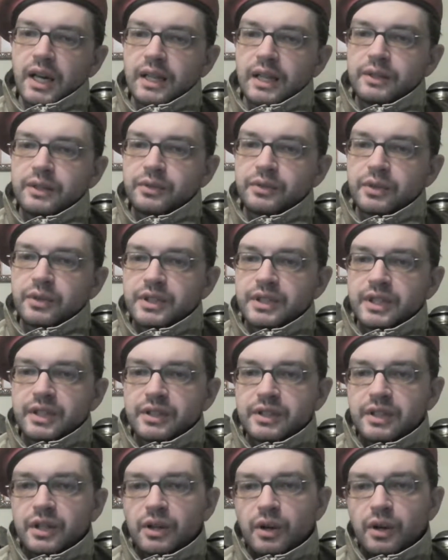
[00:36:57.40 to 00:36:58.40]
and for
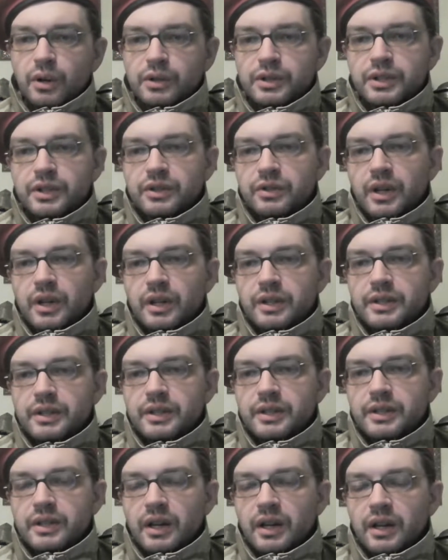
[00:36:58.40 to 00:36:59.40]
instance, the
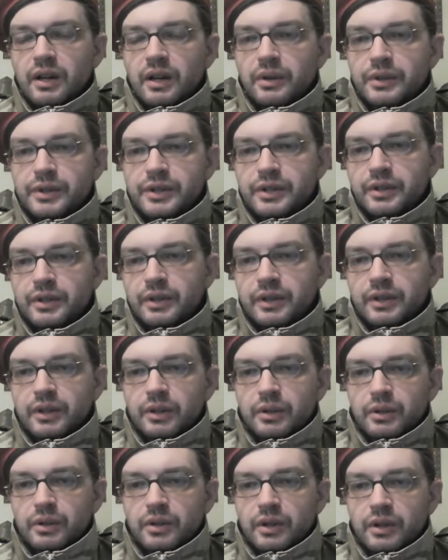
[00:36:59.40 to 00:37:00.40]
Austrians are also a
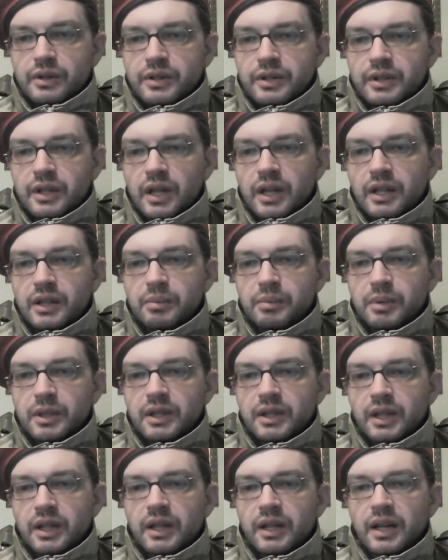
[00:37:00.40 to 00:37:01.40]
neutral state,
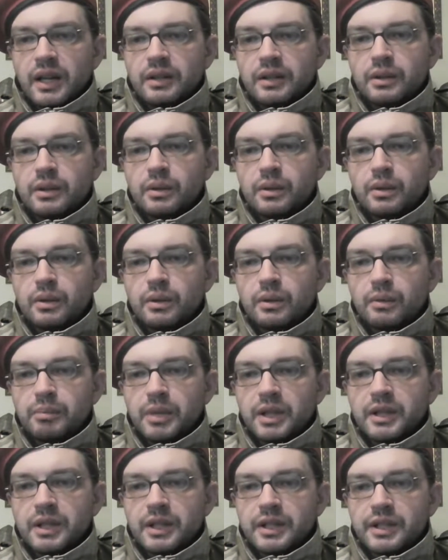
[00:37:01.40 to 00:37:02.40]
but they had to
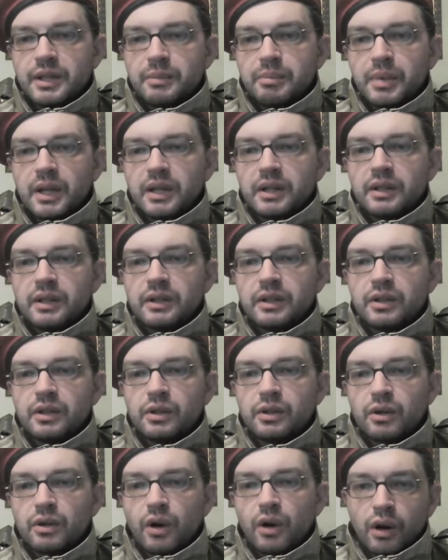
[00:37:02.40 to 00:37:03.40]
participate in the